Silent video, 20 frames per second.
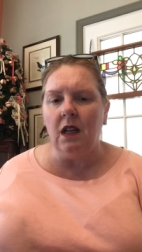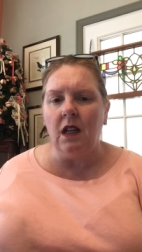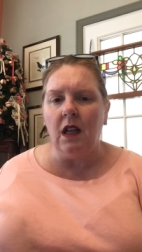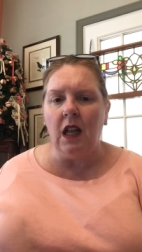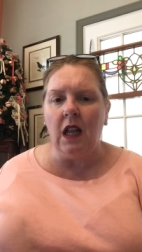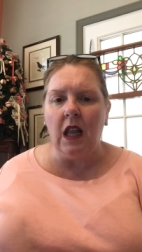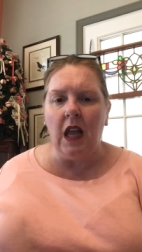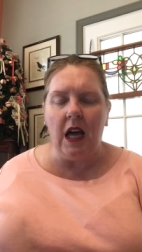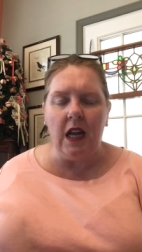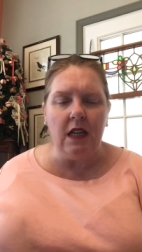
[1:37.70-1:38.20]

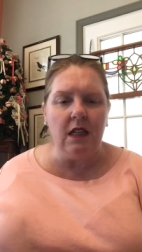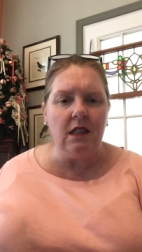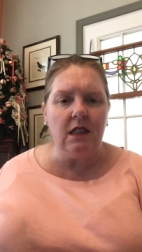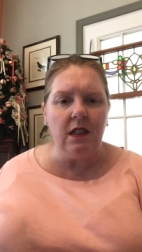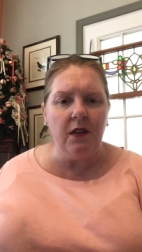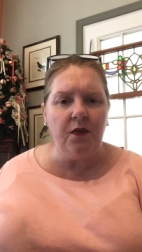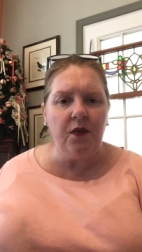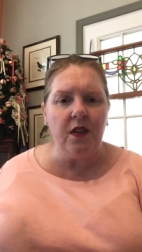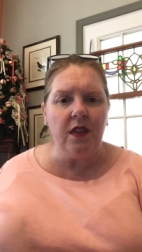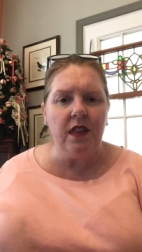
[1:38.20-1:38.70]
a lot of
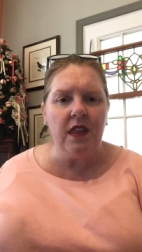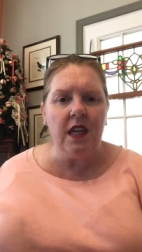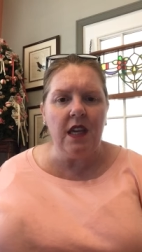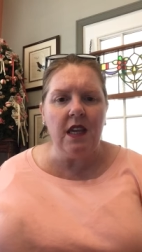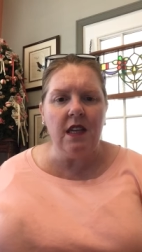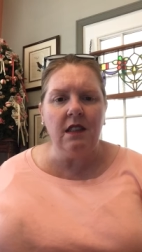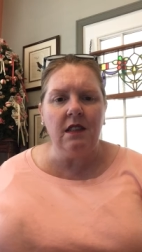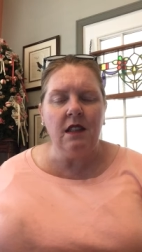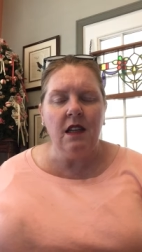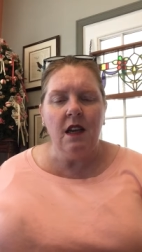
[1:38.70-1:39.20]
different
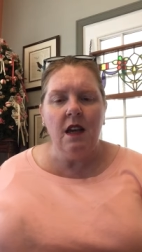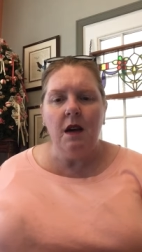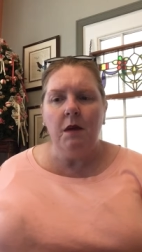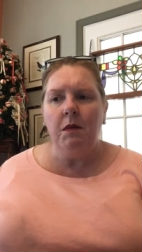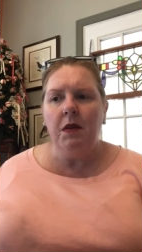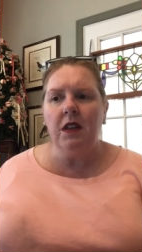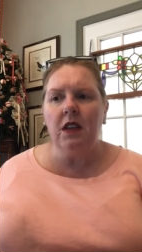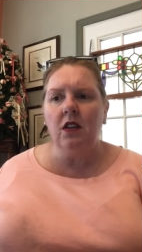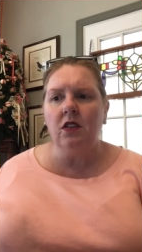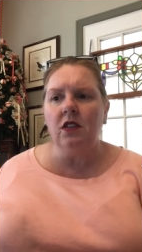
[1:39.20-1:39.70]
things,
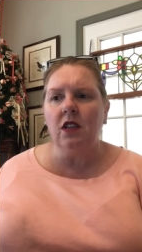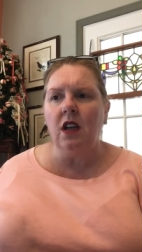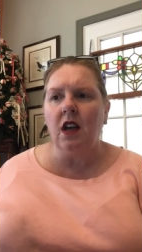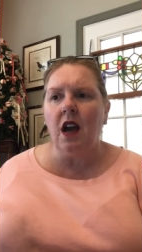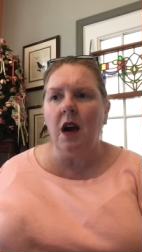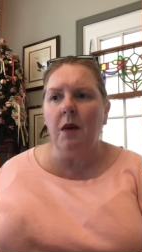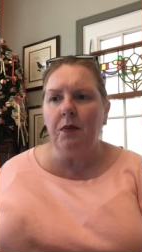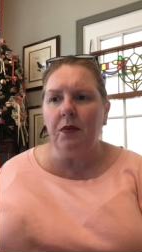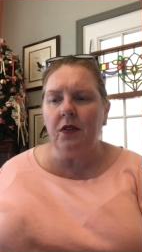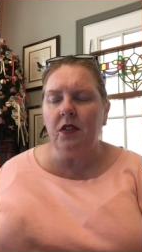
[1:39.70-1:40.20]
but there's a
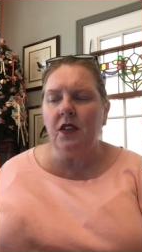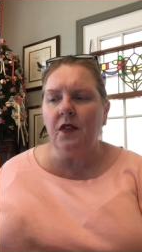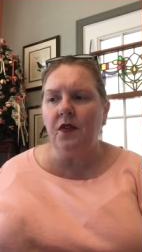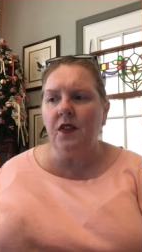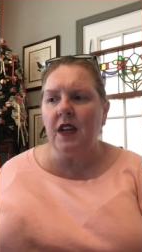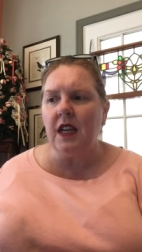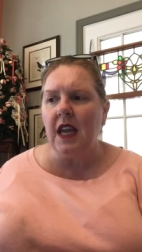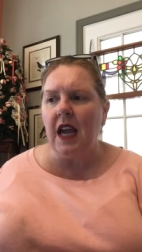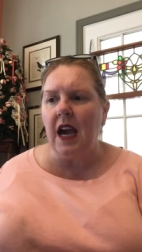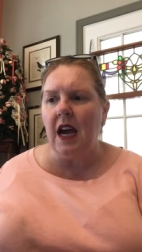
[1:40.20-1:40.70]
couple
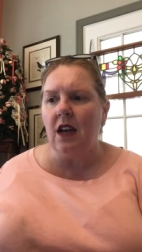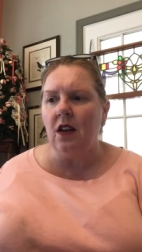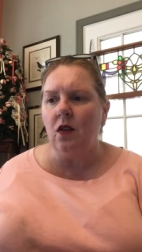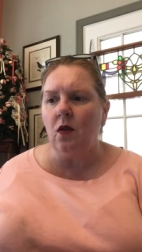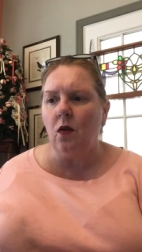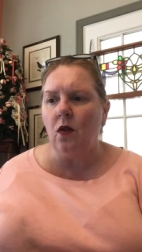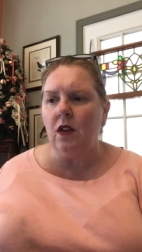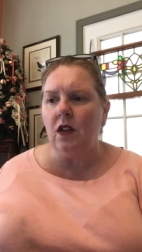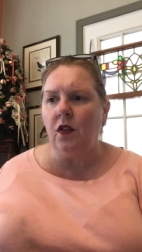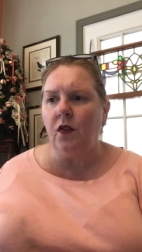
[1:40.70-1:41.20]
different
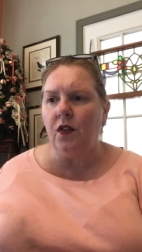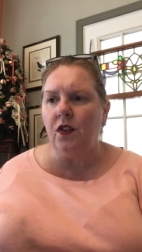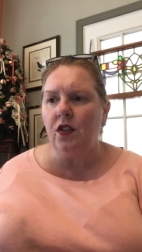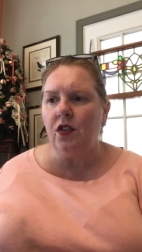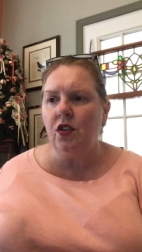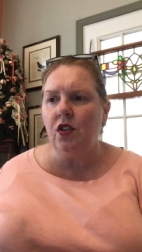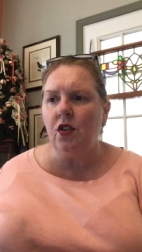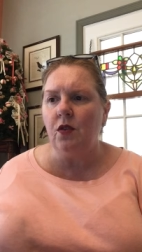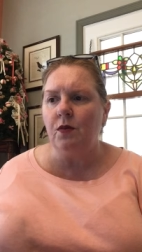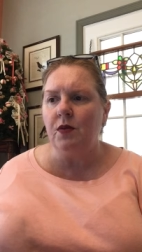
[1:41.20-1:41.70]
categories for
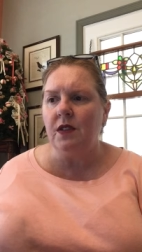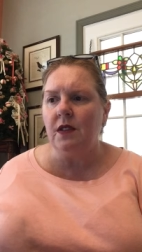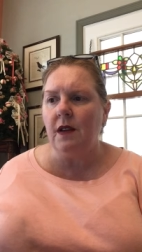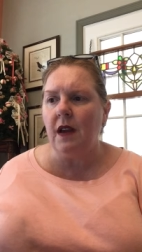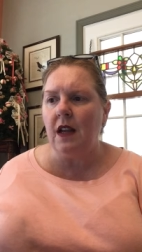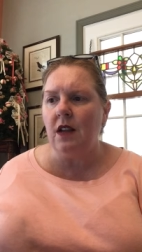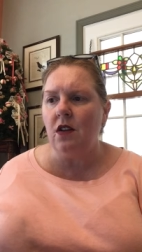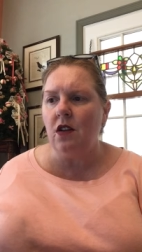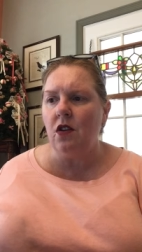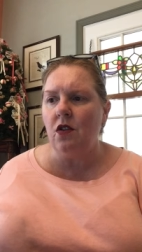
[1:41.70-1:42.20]
soups.
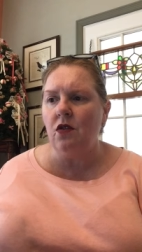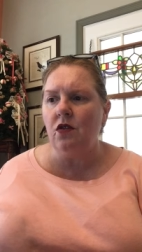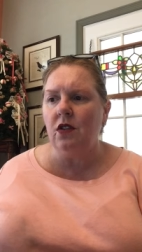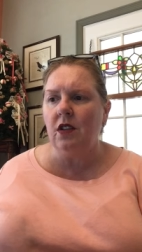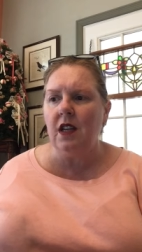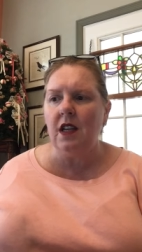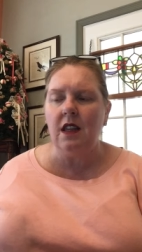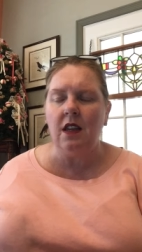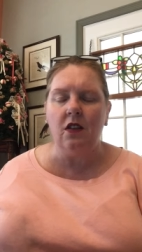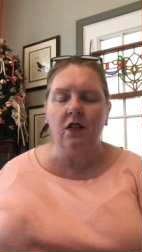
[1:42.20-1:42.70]
And
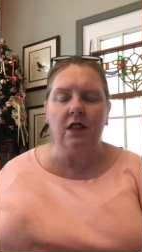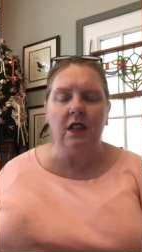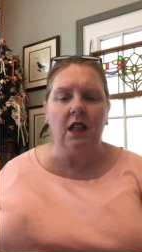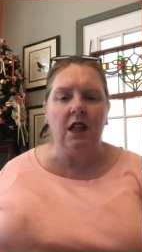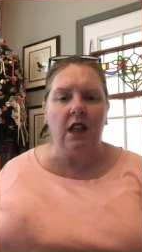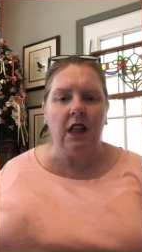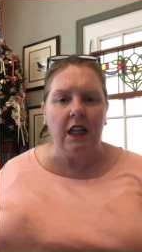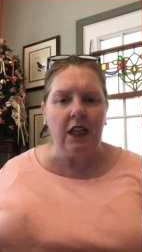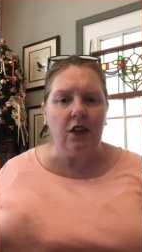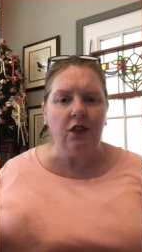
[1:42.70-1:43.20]
usually there's a
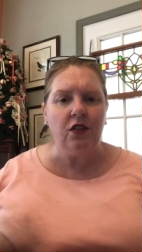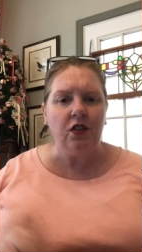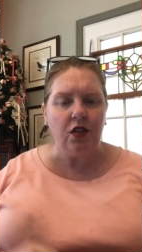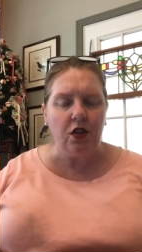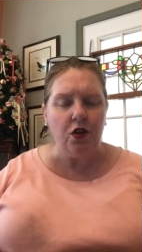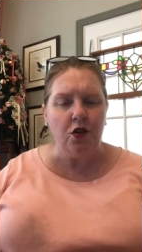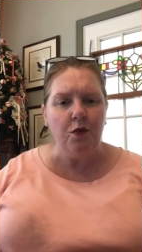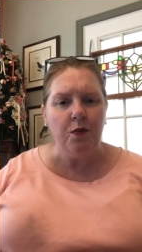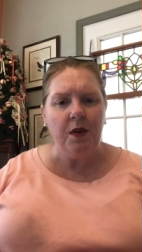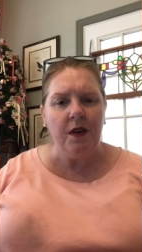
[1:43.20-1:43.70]
clear
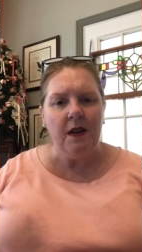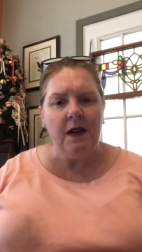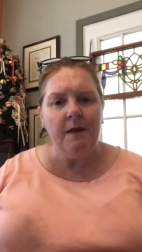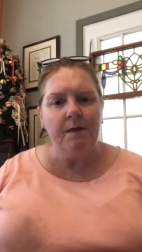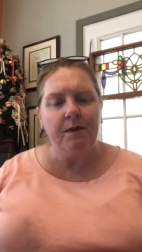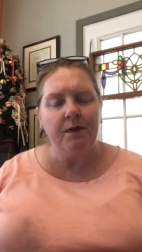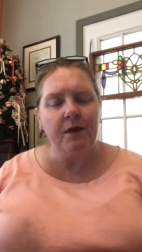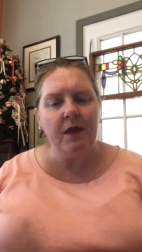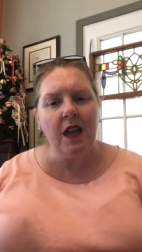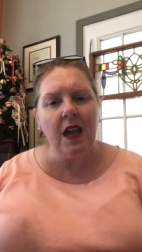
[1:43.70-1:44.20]
soup,
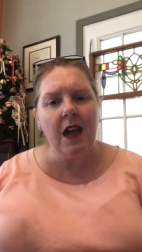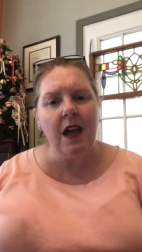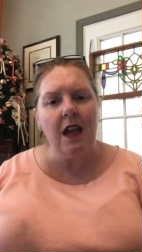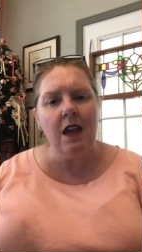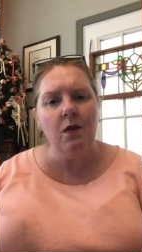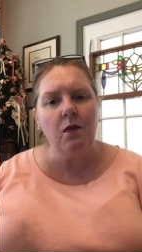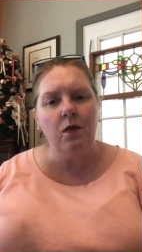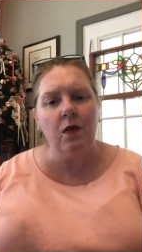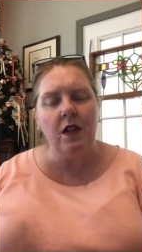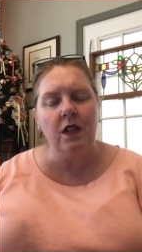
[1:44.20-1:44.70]

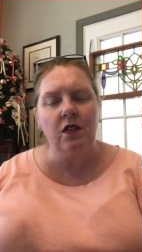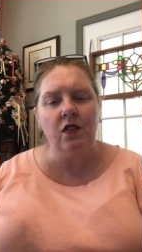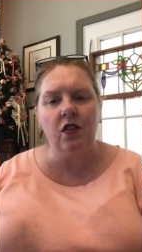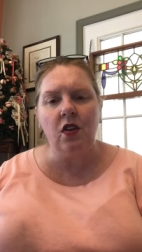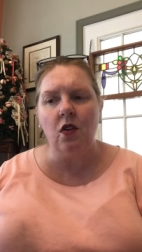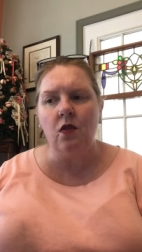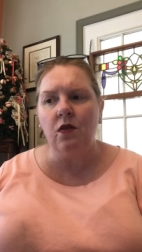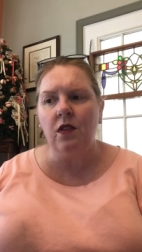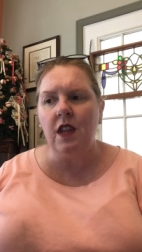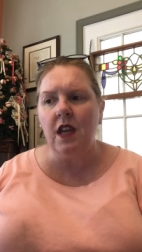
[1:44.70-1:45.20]
okay?
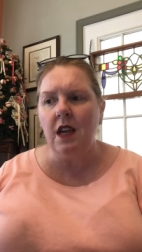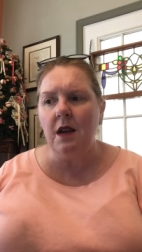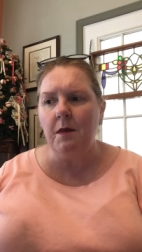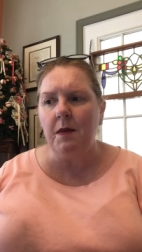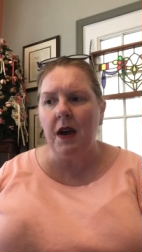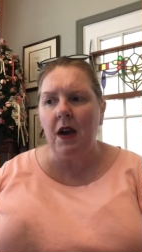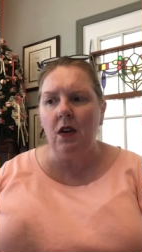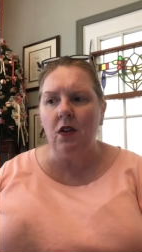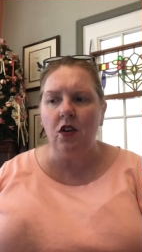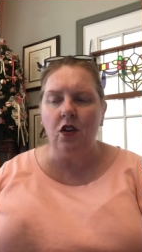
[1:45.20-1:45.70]
So think
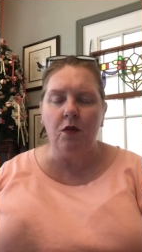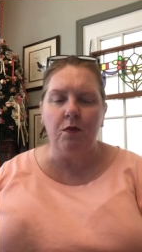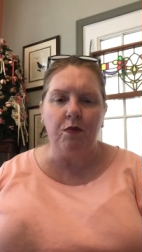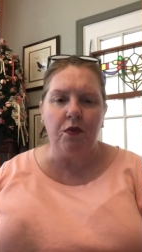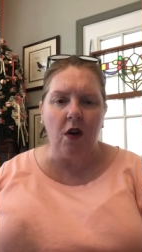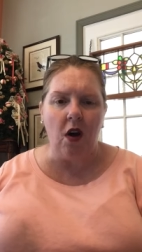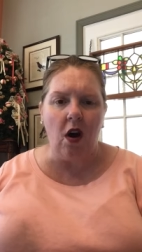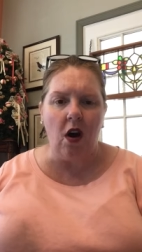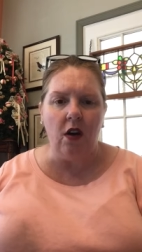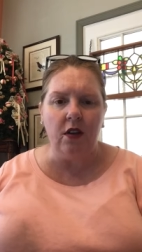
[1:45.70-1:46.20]
about your
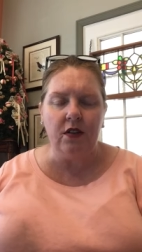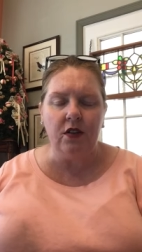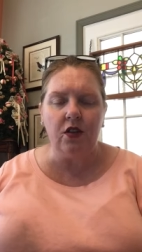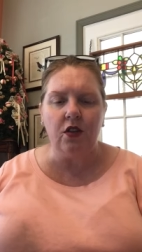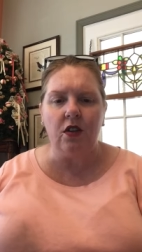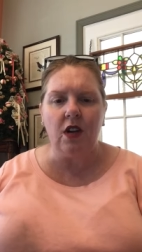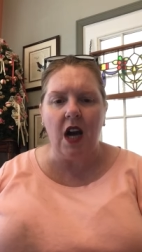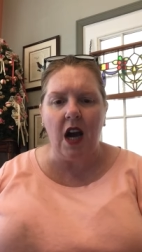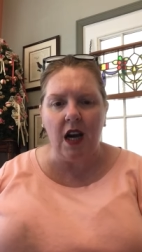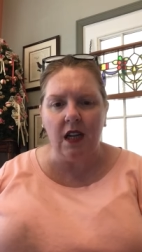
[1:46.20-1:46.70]
broths, your
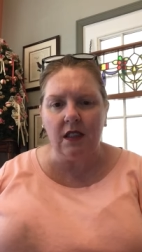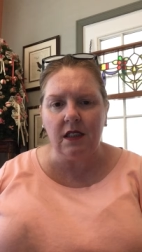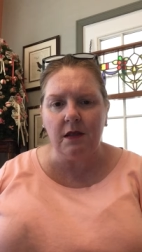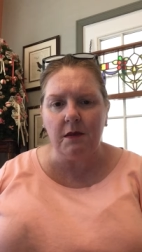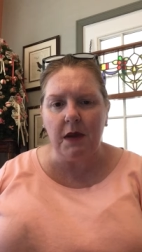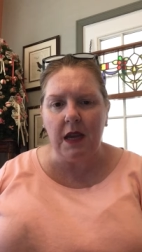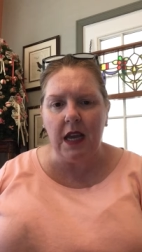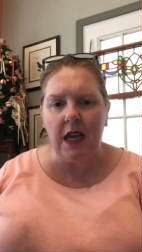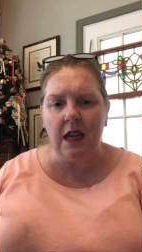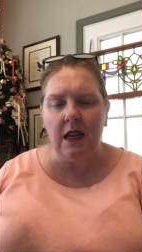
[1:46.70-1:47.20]

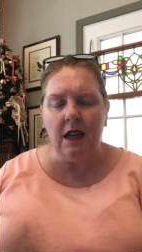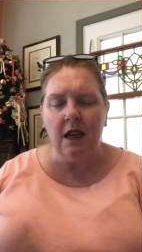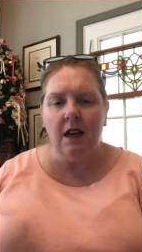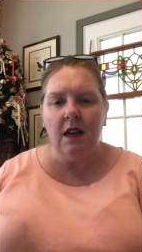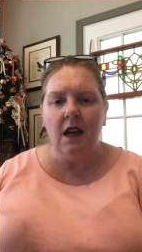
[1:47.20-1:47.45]
consommé.